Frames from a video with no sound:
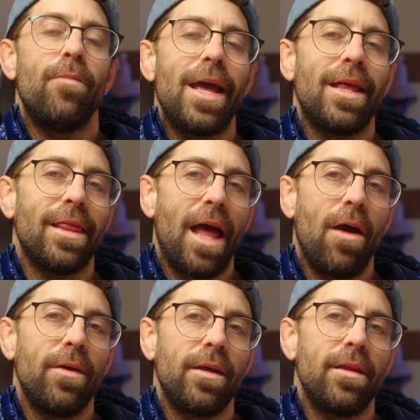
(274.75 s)
by
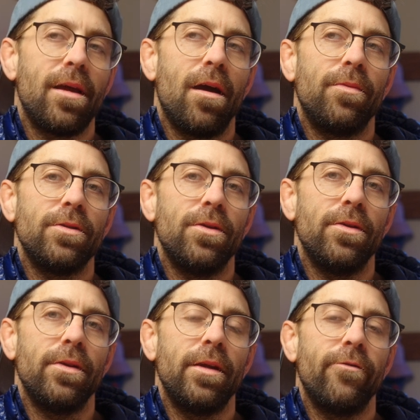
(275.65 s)
allowing the
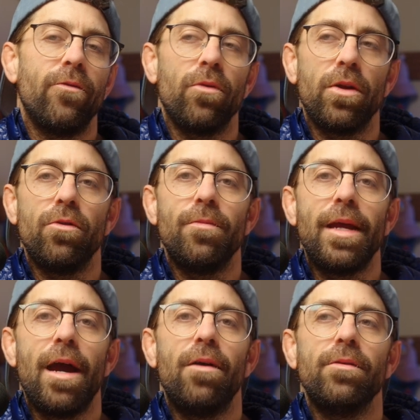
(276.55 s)
opportunity for you to
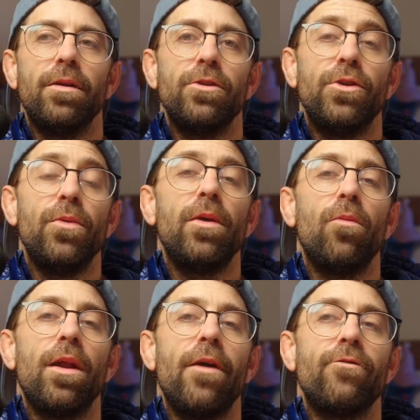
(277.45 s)
be out doing
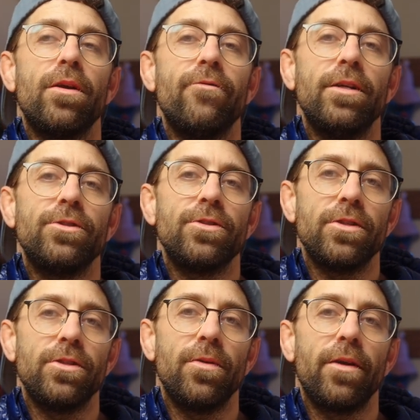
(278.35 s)
whatever adventure
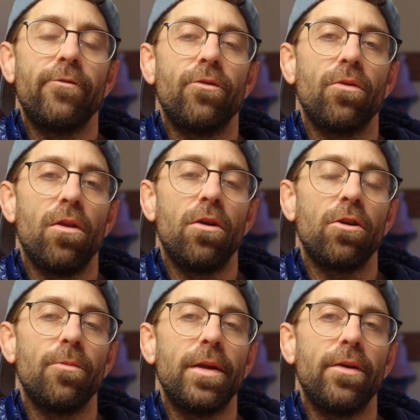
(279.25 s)
you're doing for a
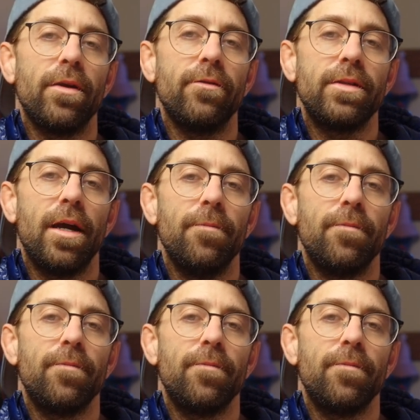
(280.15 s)
longer period of time.